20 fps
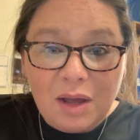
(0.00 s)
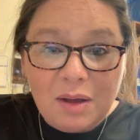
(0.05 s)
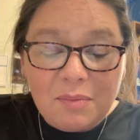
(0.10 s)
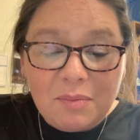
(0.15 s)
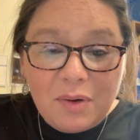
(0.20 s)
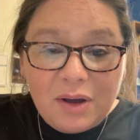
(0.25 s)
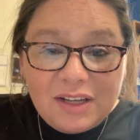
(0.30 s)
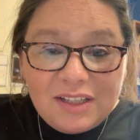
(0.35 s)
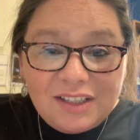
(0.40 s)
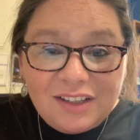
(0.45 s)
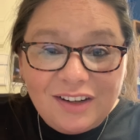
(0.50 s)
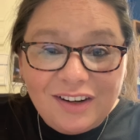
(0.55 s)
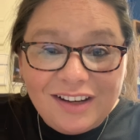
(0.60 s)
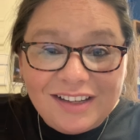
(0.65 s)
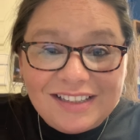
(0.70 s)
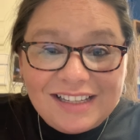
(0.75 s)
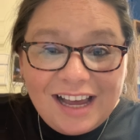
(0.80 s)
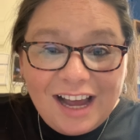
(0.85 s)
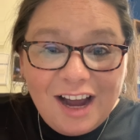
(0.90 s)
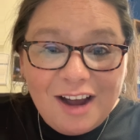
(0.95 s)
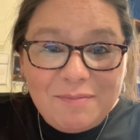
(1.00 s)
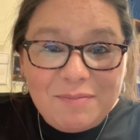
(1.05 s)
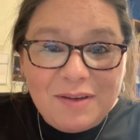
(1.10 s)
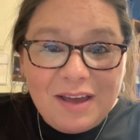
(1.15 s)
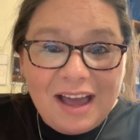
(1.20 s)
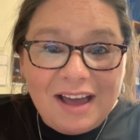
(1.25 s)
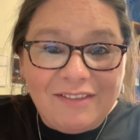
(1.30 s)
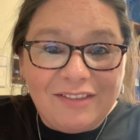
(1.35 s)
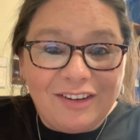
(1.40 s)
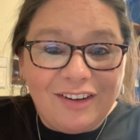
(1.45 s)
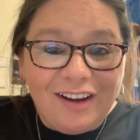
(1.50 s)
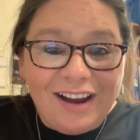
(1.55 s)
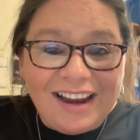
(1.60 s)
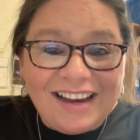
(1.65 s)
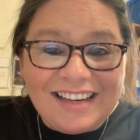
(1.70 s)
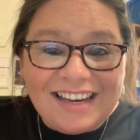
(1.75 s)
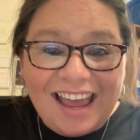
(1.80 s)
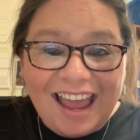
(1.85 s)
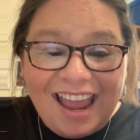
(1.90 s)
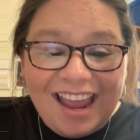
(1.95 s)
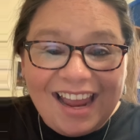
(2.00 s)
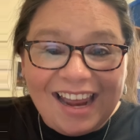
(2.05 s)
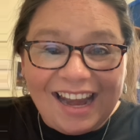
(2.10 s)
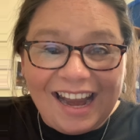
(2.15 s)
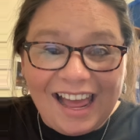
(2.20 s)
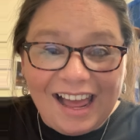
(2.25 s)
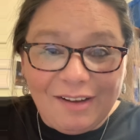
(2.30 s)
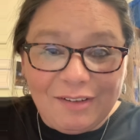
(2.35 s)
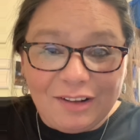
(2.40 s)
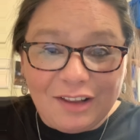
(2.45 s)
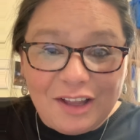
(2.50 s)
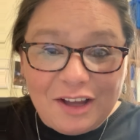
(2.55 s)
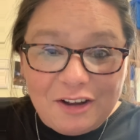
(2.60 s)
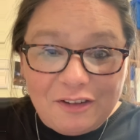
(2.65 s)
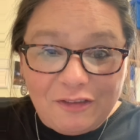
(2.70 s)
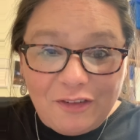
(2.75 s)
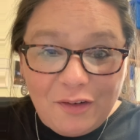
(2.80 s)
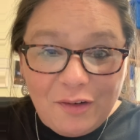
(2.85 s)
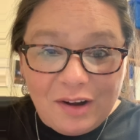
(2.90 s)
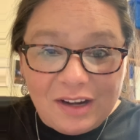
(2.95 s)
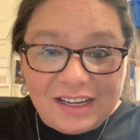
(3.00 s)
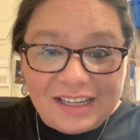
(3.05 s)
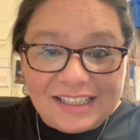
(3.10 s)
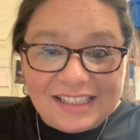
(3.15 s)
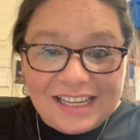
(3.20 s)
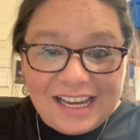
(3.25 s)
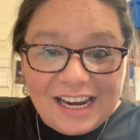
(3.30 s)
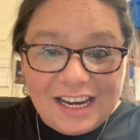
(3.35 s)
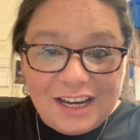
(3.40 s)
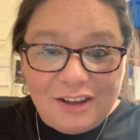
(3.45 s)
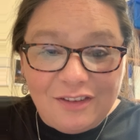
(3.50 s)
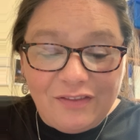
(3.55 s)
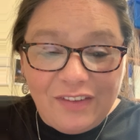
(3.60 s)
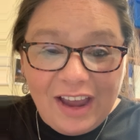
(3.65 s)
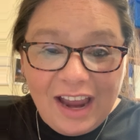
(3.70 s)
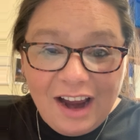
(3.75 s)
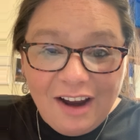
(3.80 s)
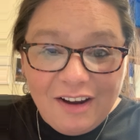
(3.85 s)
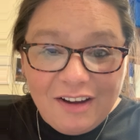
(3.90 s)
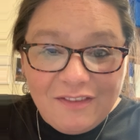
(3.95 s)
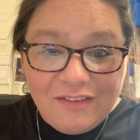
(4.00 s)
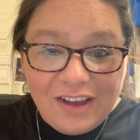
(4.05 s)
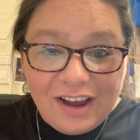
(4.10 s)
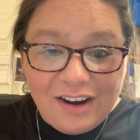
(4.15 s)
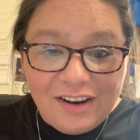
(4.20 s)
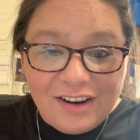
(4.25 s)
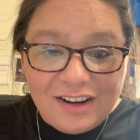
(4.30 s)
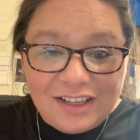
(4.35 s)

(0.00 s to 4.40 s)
Boys and girls, I hope you have a great day and I look forward to seeing you very, very